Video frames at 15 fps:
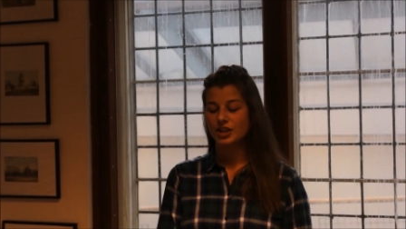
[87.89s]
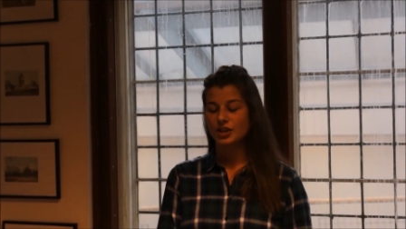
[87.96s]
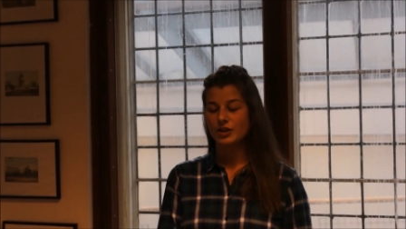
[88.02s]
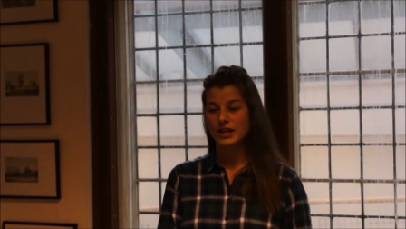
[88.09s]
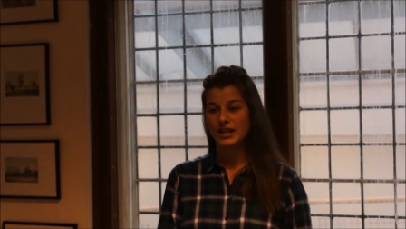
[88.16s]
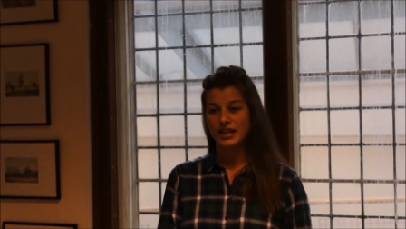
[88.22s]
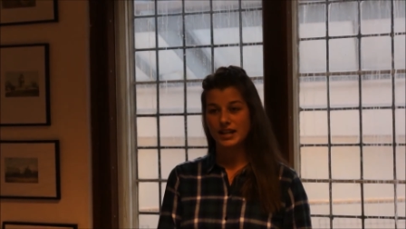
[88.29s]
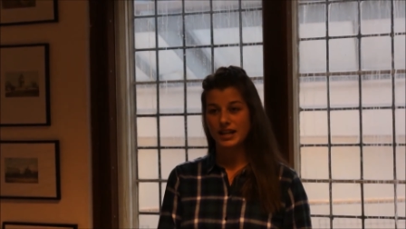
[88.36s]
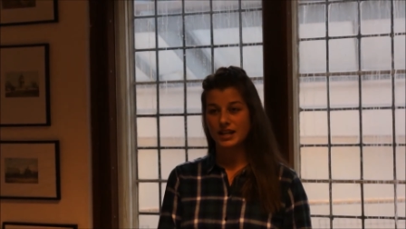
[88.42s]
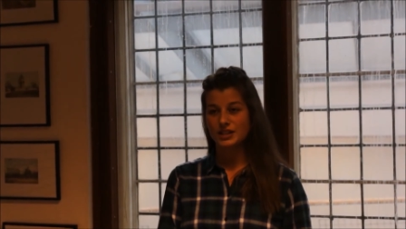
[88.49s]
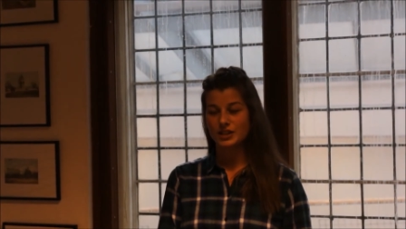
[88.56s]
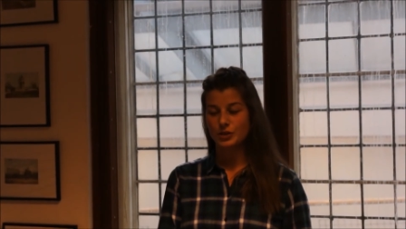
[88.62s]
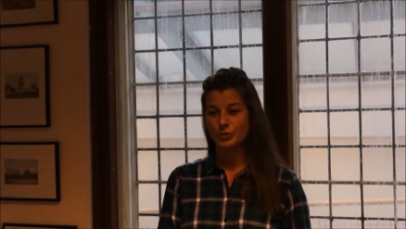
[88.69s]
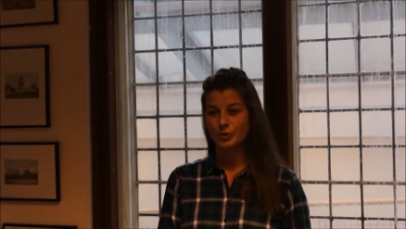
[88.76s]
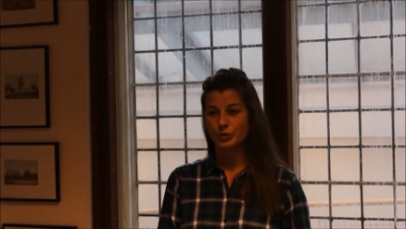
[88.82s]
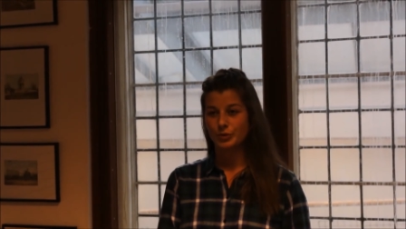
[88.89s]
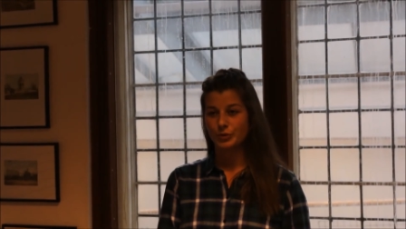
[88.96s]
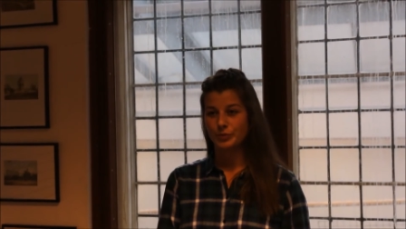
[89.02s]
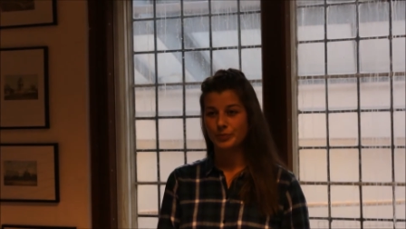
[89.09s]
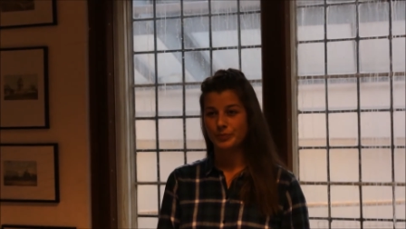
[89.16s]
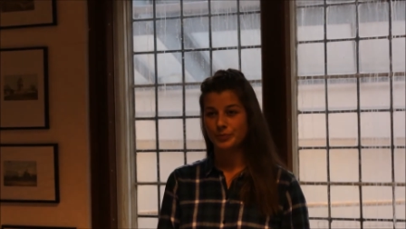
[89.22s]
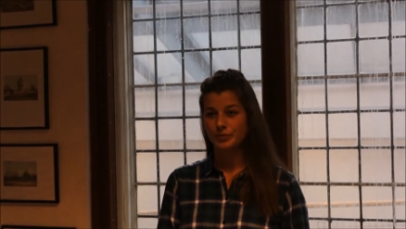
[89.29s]
You lean against a
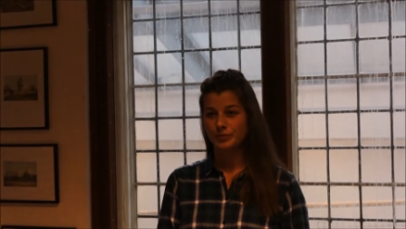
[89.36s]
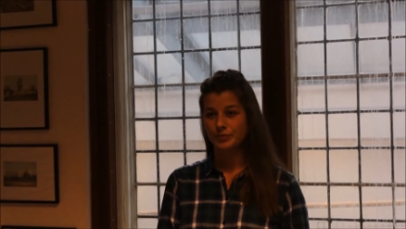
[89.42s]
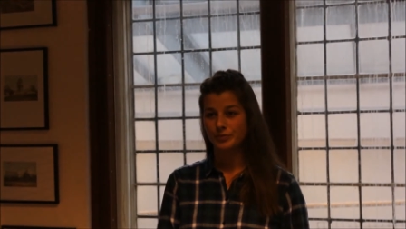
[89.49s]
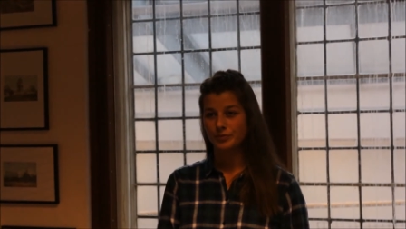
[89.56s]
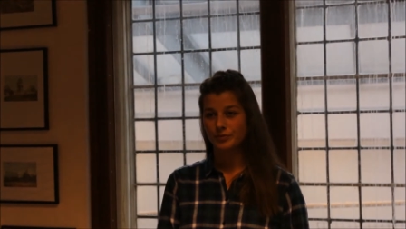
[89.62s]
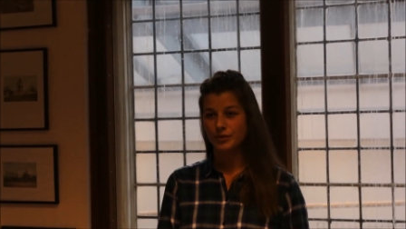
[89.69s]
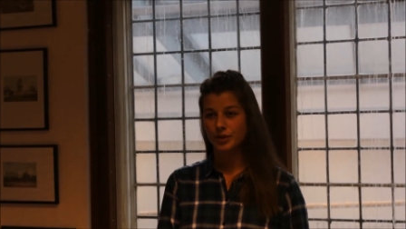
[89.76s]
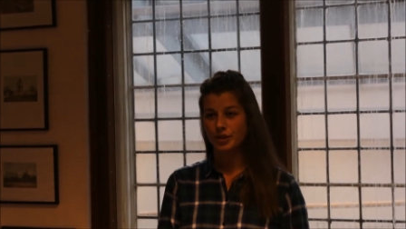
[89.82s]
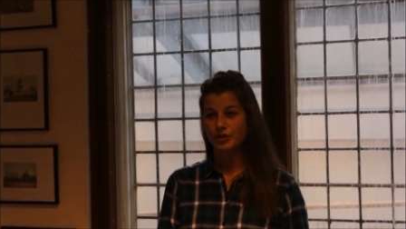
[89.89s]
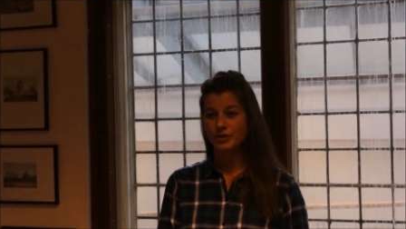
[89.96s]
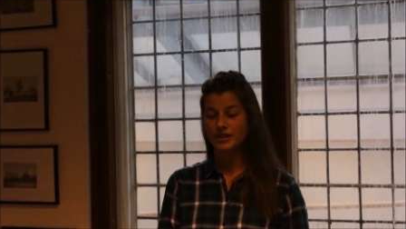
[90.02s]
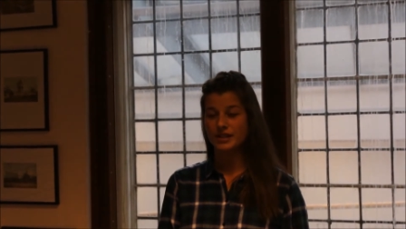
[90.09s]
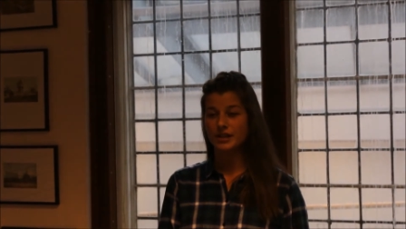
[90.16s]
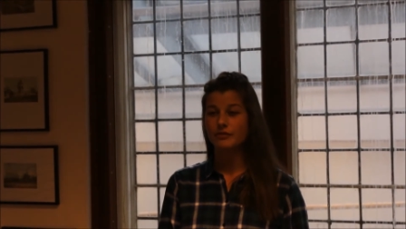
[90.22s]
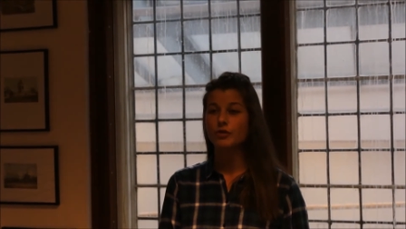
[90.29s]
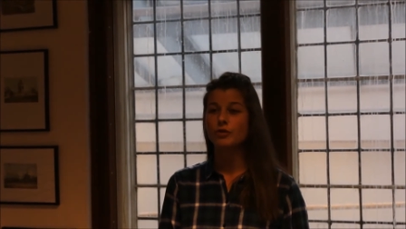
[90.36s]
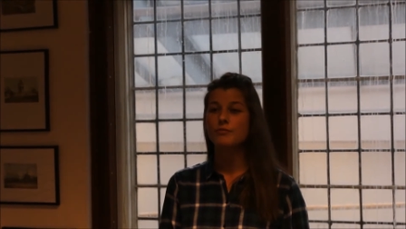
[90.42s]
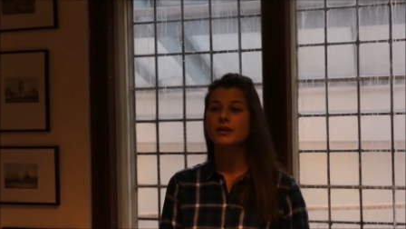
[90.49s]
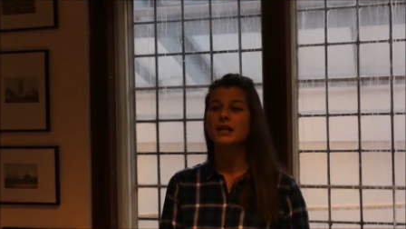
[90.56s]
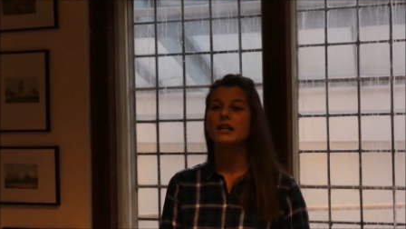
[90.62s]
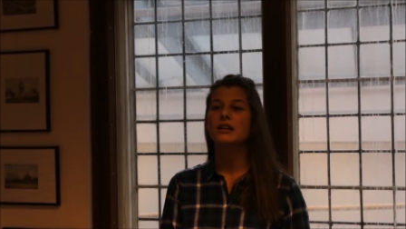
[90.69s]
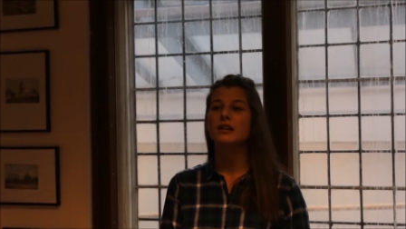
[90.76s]
wall, your several
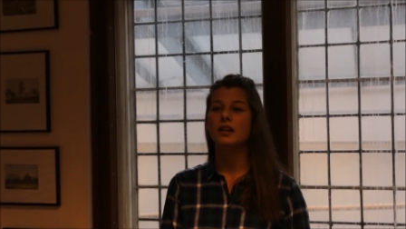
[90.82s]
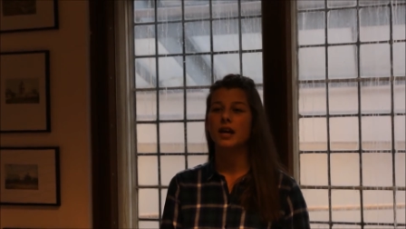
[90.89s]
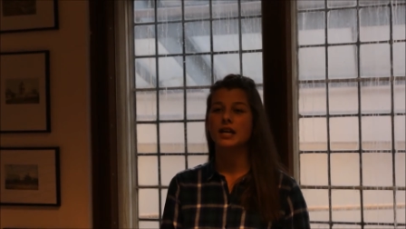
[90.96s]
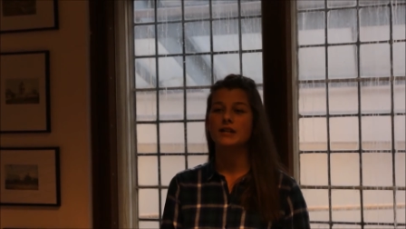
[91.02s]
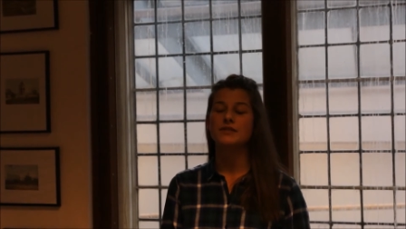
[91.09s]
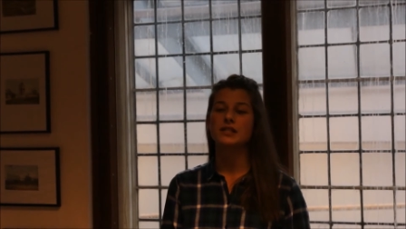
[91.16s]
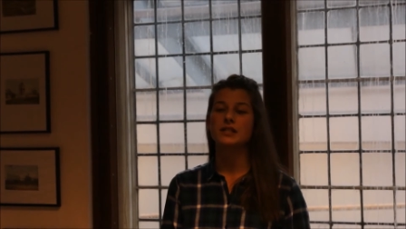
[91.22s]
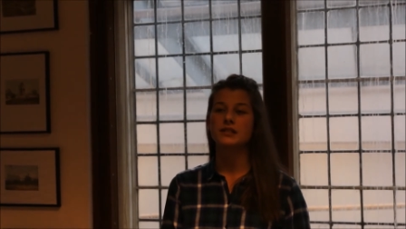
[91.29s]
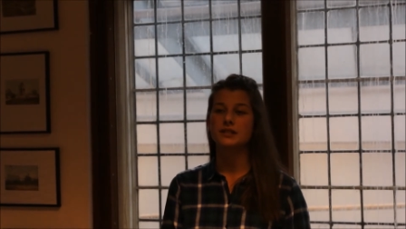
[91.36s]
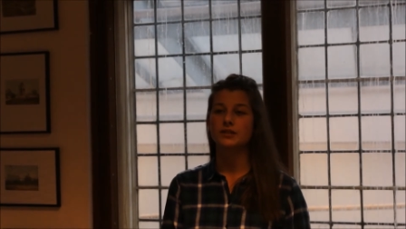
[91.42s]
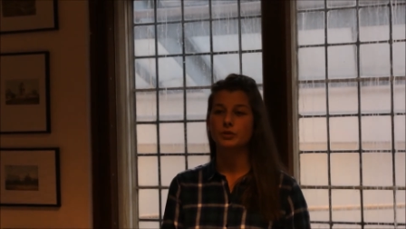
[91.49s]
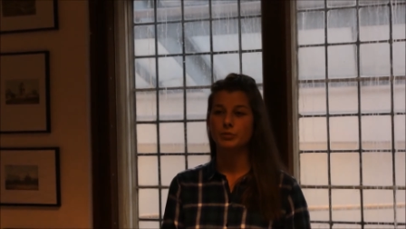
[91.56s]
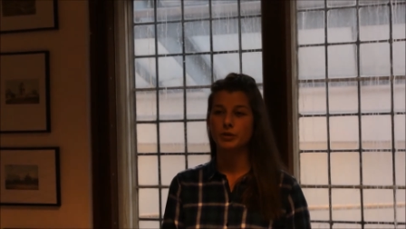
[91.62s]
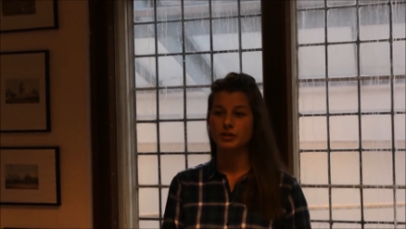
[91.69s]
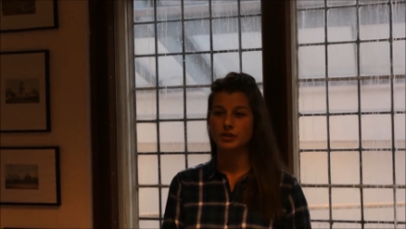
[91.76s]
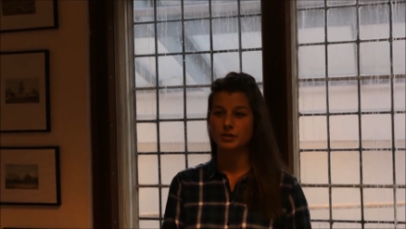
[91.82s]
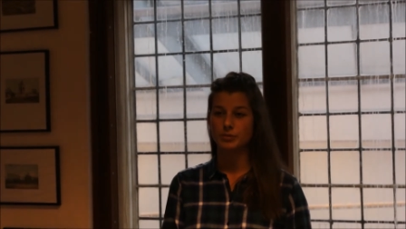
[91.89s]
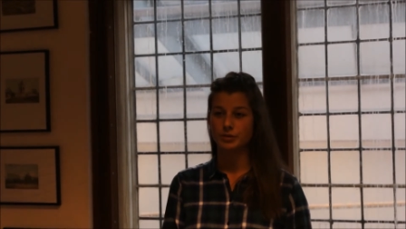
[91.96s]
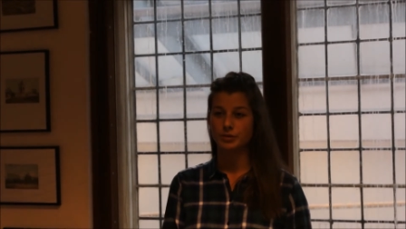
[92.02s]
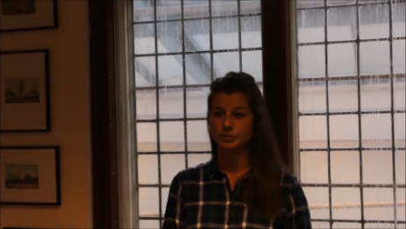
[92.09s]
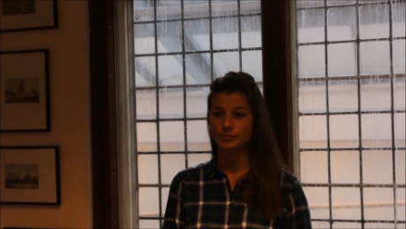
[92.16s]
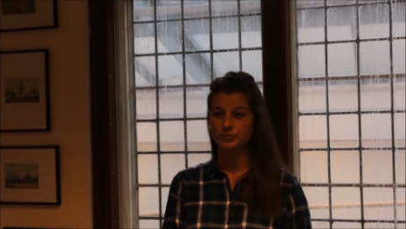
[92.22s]
million lives still
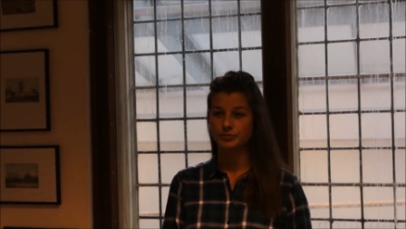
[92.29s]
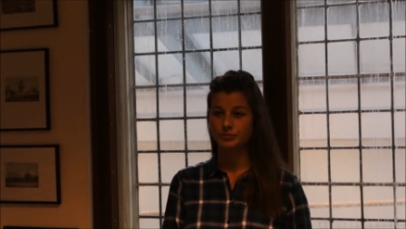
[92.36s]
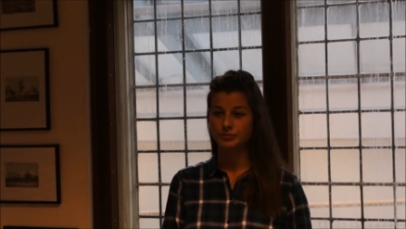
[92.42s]
possible